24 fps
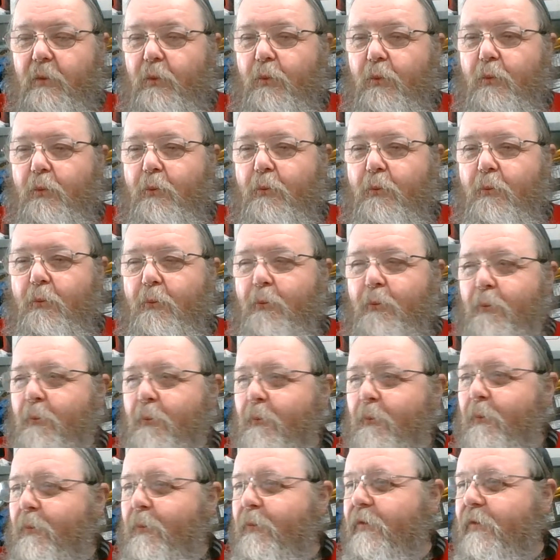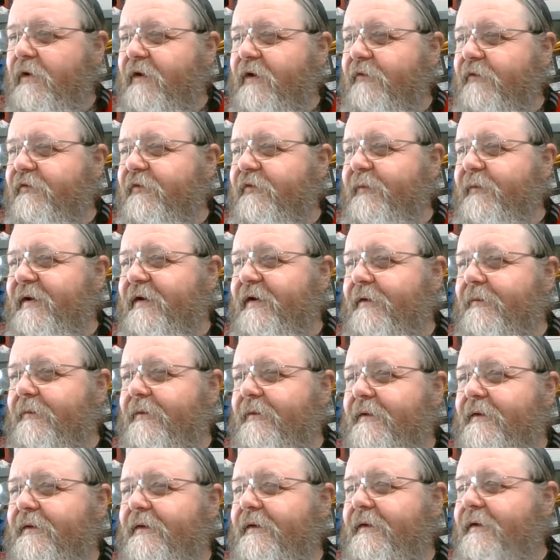What else do we do?
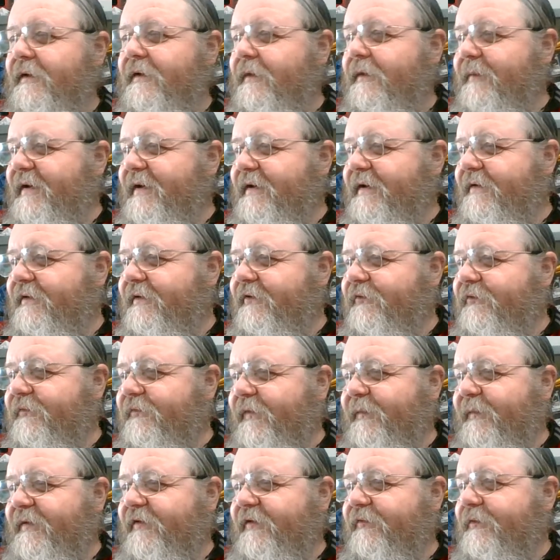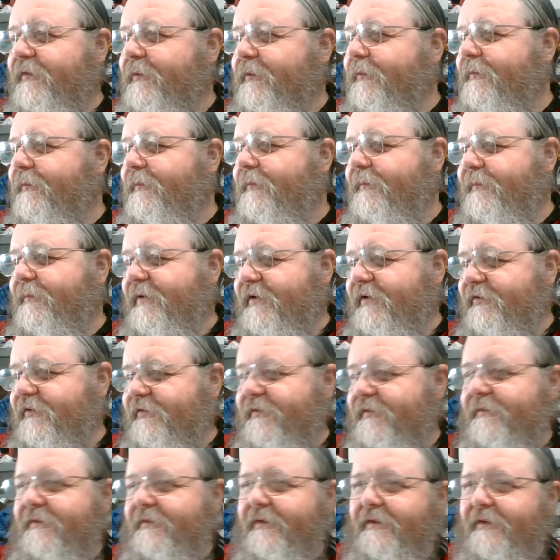I mean, it's very difficult because
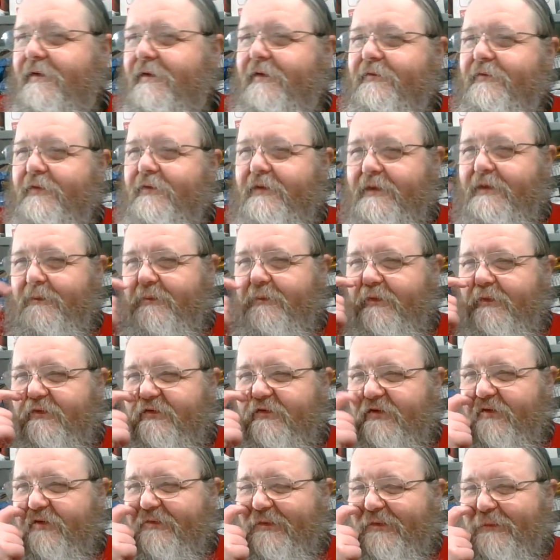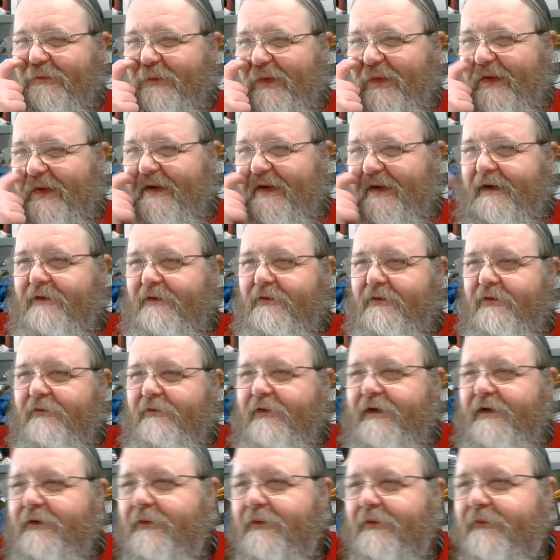I've got that much stuff everywhere, and I've
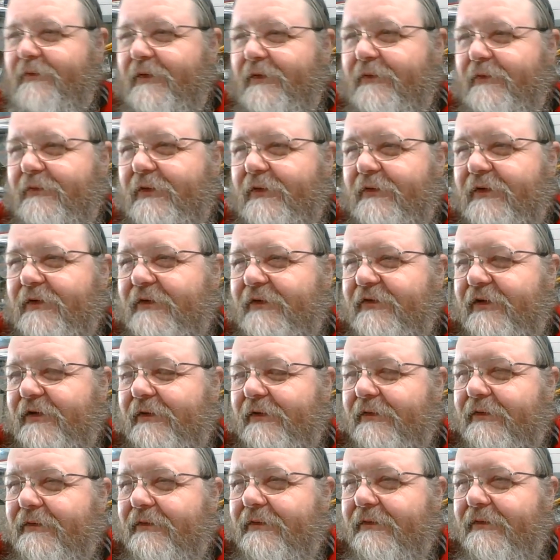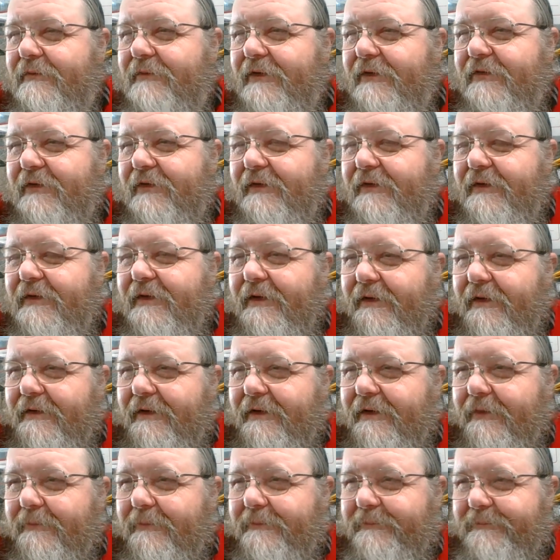only got very few things in this
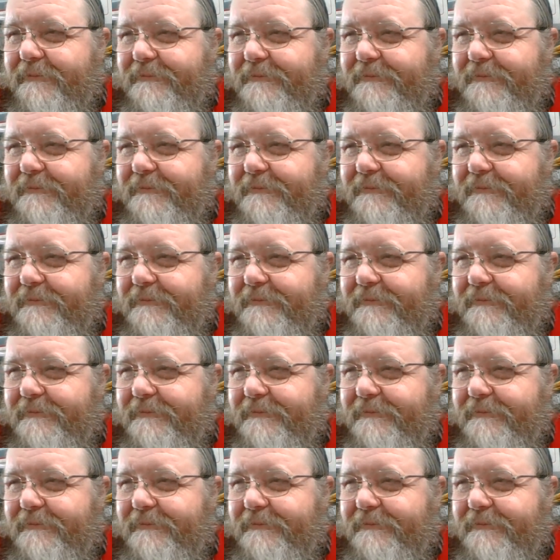now